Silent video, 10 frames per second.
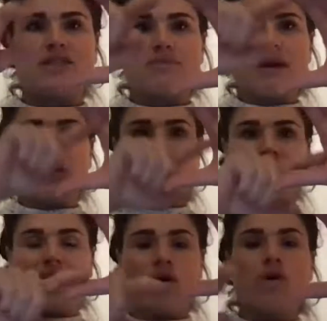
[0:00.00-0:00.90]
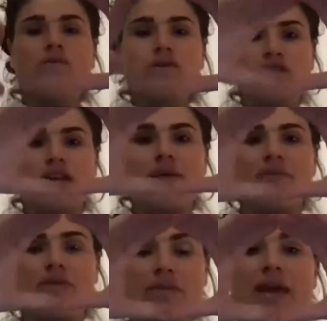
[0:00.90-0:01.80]
to make an oval
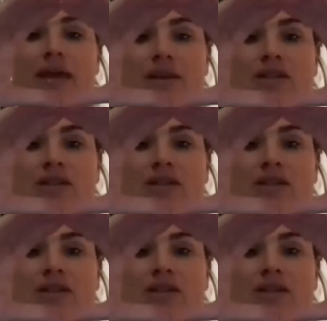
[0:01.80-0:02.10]
shape for the baby